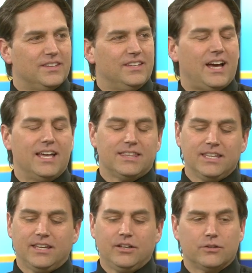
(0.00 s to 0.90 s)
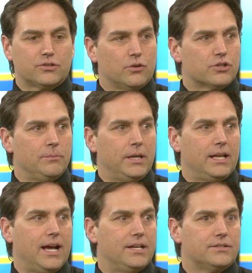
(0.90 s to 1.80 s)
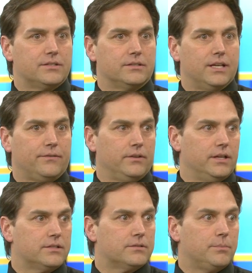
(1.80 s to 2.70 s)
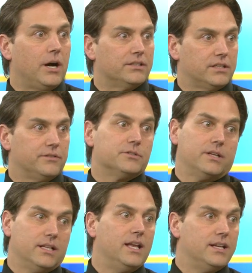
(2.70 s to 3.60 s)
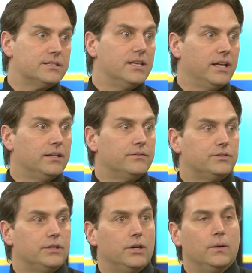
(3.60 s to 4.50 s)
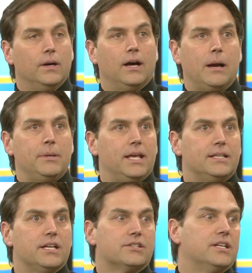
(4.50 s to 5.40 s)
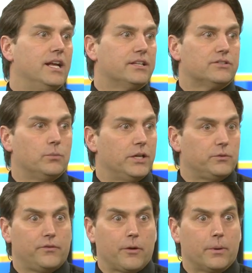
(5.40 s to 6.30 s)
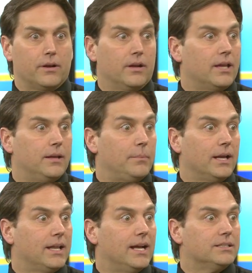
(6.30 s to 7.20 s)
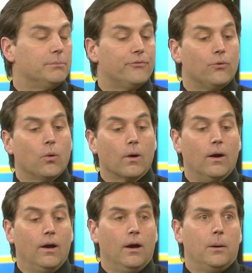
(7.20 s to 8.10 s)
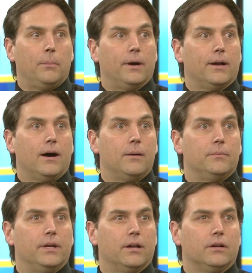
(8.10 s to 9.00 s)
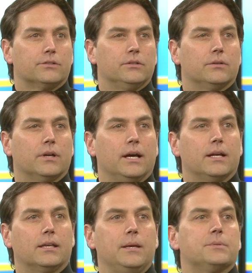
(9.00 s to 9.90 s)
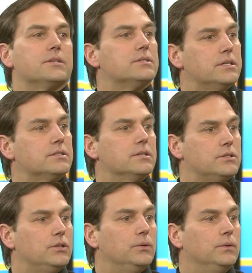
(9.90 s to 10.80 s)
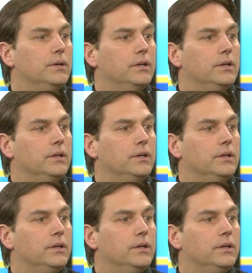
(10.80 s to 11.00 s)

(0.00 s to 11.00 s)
Yeah, I think, you know, social media has definitely its positives and its negatives, mm-hmm. you know. I mean, it does connect us in ways we've never been connected before, but it also kind of keeps us distant, too.